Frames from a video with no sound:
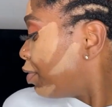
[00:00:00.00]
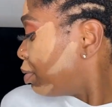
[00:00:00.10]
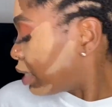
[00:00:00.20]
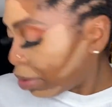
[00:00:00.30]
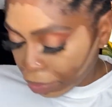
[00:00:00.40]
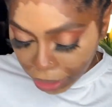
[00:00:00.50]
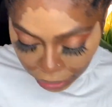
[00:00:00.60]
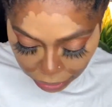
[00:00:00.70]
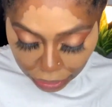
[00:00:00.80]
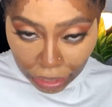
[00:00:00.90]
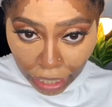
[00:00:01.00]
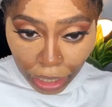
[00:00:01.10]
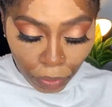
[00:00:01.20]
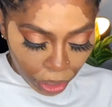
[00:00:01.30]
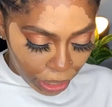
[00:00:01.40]
unrealistic, like it
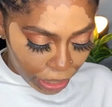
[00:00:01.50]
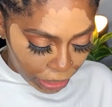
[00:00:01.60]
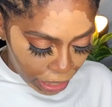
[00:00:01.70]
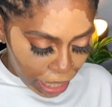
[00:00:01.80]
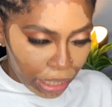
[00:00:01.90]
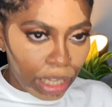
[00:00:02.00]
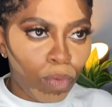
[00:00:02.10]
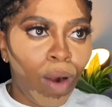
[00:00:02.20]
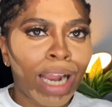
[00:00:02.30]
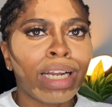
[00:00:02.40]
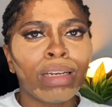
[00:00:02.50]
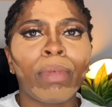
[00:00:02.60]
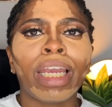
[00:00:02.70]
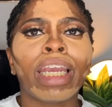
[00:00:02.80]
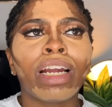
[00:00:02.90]
was, then why couldn't the
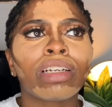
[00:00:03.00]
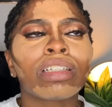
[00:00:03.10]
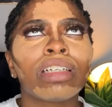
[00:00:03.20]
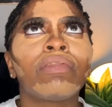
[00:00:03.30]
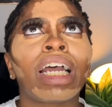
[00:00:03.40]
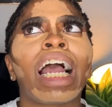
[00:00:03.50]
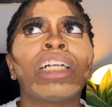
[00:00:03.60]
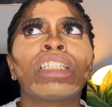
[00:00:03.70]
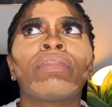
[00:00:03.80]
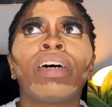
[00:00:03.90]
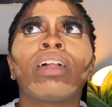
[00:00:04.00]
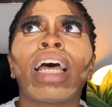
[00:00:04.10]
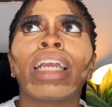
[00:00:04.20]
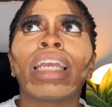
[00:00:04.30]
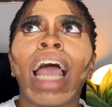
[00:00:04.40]
main characters live? Like I just felt
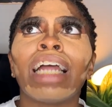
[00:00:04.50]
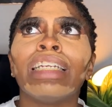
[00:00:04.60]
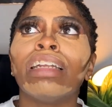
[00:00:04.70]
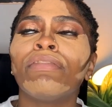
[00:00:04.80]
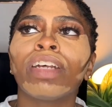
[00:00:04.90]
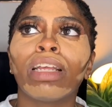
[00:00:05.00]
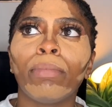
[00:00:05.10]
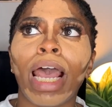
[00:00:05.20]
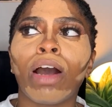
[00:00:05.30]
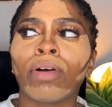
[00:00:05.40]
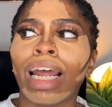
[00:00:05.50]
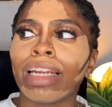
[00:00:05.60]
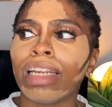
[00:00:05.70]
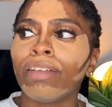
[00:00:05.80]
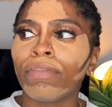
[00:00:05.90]
like I didn't feel empowered. I
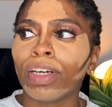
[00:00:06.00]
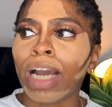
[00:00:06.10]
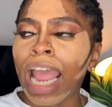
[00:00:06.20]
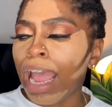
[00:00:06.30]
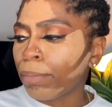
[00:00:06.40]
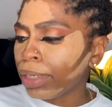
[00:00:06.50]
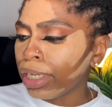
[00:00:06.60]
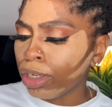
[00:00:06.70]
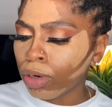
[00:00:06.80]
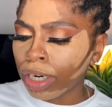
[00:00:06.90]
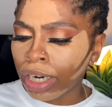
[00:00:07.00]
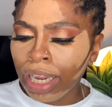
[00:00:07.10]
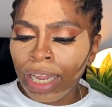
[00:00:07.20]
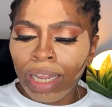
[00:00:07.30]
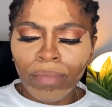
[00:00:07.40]
didn't feel happy, or
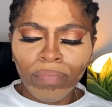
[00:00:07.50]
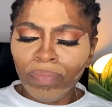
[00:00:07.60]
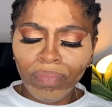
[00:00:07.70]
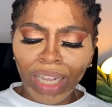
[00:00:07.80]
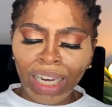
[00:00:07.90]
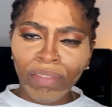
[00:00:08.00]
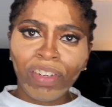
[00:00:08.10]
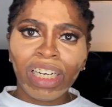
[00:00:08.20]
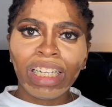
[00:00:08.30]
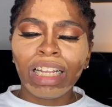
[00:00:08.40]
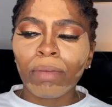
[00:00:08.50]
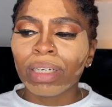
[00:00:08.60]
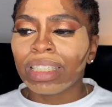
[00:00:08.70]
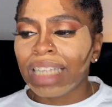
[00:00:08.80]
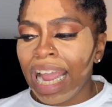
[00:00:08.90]
I didn't feel anything but
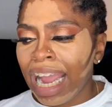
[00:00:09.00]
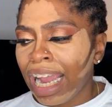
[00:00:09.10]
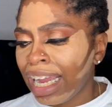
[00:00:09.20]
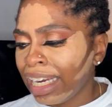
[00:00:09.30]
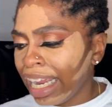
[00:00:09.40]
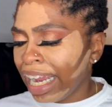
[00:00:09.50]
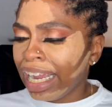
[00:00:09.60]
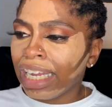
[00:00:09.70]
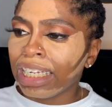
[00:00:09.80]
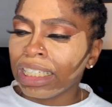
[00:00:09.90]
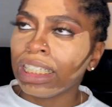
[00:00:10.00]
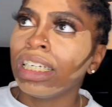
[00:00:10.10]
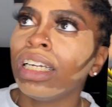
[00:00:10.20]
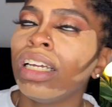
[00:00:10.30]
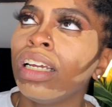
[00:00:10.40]
sad and
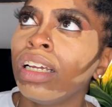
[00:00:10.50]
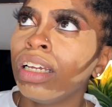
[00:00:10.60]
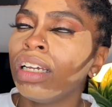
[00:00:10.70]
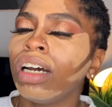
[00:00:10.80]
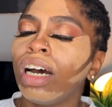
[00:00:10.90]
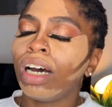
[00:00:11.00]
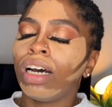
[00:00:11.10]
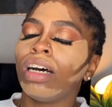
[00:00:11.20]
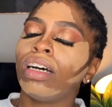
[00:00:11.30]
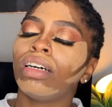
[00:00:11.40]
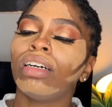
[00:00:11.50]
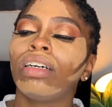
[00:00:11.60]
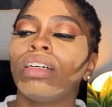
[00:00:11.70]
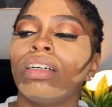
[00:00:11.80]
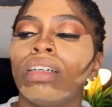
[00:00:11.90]
uh
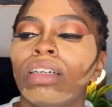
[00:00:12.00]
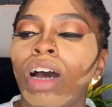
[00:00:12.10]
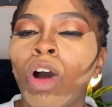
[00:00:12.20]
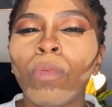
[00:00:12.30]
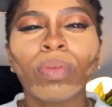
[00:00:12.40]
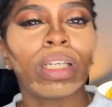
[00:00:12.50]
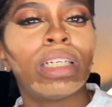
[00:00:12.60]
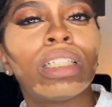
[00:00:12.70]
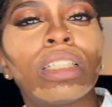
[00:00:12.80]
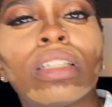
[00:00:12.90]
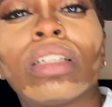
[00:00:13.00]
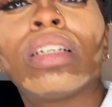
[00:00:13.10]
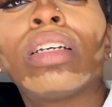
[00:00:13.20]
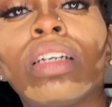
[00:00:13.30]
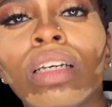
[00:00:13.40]
hopeless.
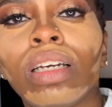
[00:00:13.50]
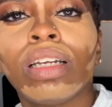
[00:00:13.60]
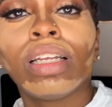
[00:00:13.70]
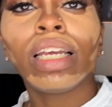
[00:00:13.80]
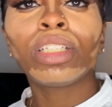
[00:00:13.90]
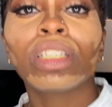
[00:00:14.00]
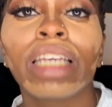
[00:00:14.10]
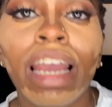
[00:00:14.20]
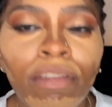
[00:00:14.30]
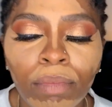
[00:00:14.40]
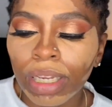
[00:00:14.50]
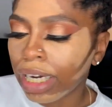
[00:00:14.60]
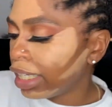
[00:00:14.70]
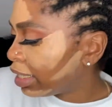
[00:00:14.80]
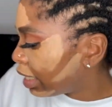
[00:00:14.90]
It just gave me
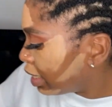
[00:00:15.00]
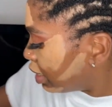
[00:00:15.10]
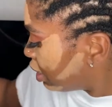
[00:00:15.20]
a sense.